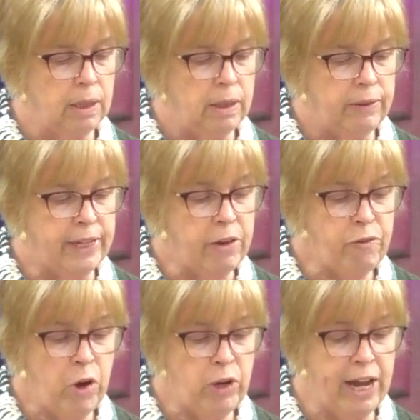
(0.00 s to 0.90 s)
The if
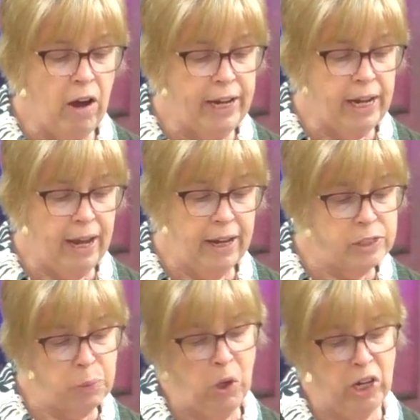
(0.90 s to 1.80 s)
only I
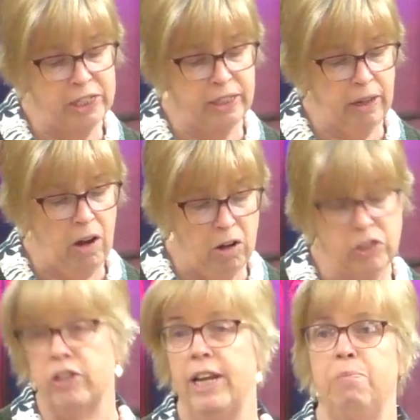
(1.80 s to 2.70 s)
had worked
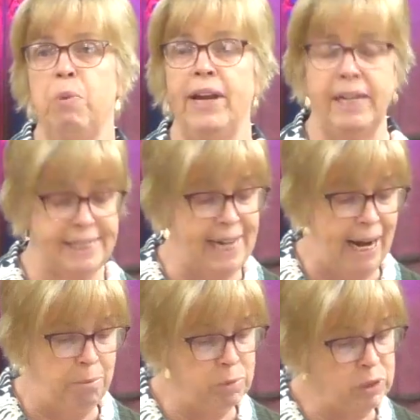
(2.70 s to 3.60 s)
harder in my
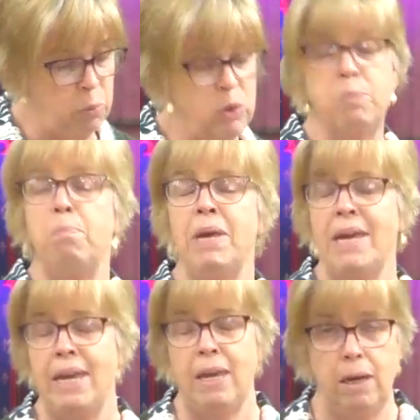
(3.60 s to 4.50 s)
exams was
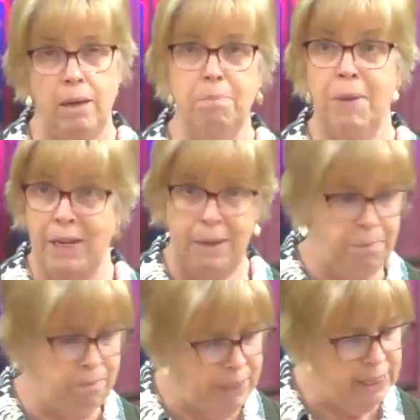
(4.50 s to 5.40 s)
me many
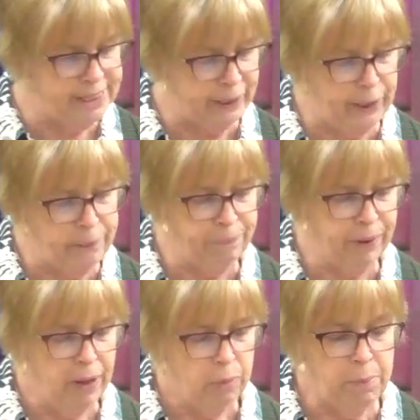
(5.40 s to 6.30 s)
years ago,
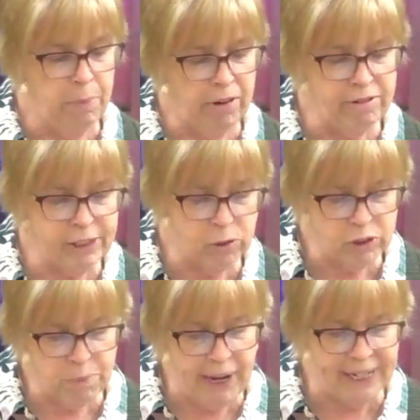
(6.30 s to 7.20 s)
when my results
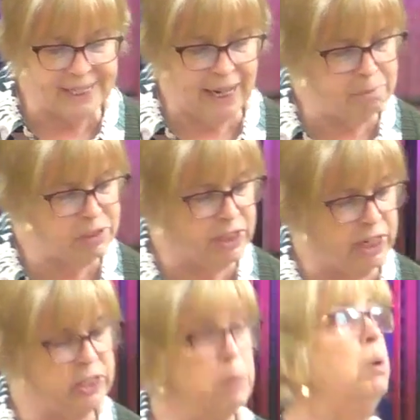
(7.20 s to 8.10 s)
of my exams turned up on